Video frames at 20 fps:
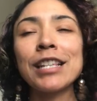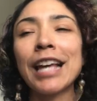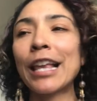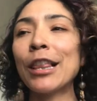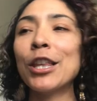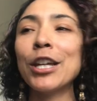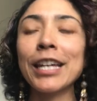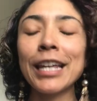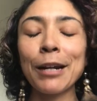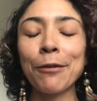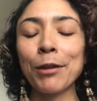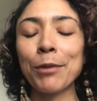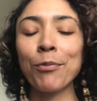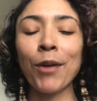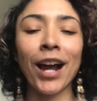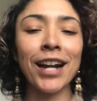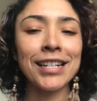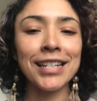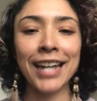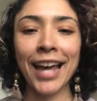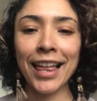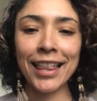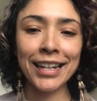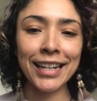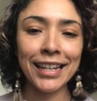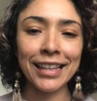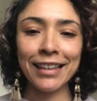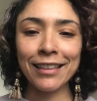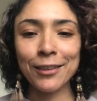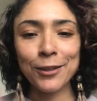look at it with
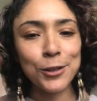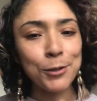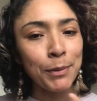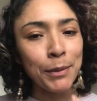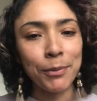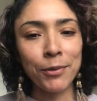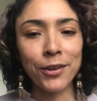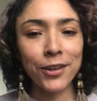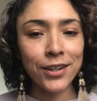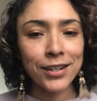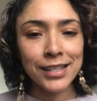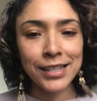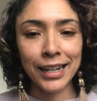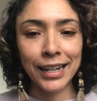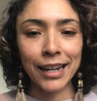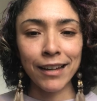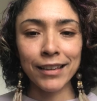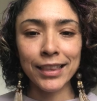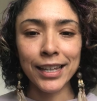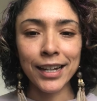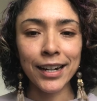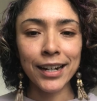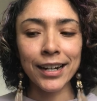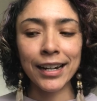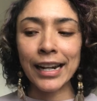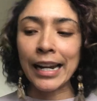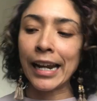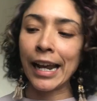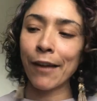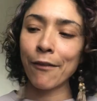practicality that there's people that are sick out there,
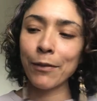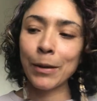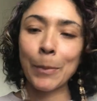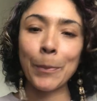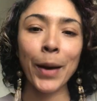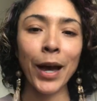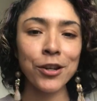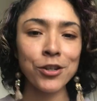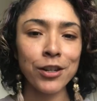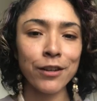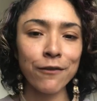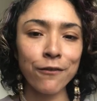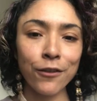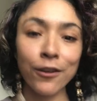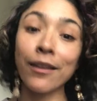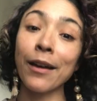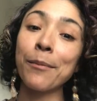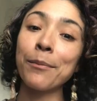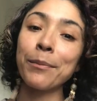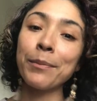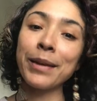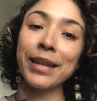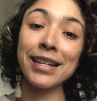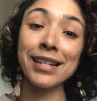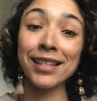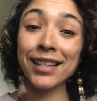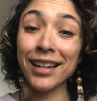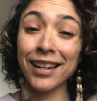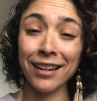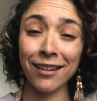and I have compassion for them being
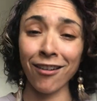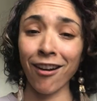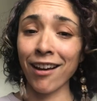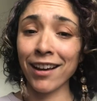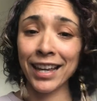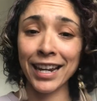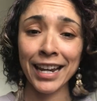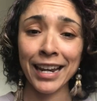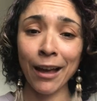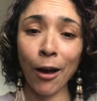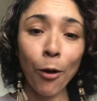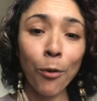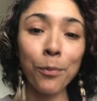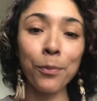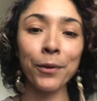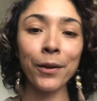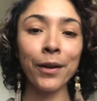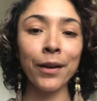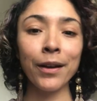sick and not getting help.